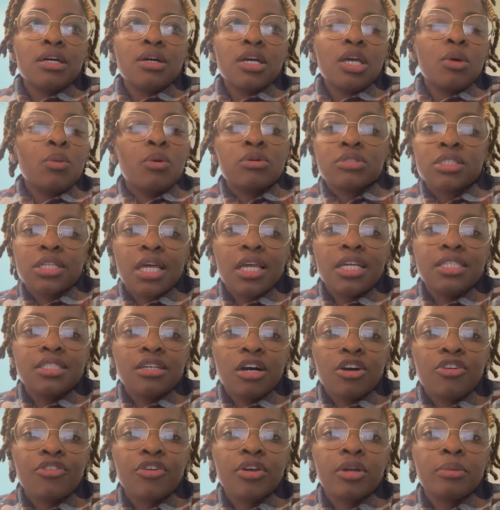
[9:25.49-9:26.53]
he won't say he's
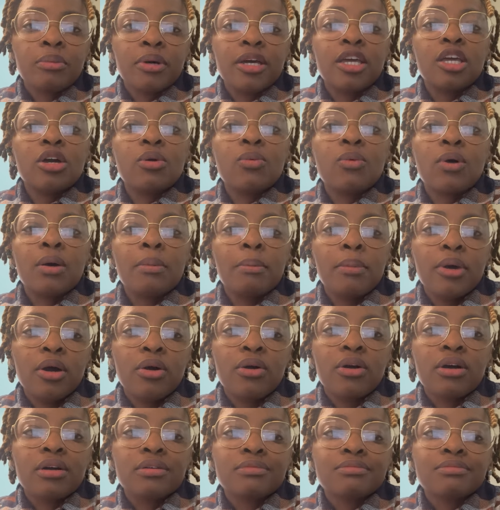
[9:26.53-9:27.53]
hungry, but he'll want milk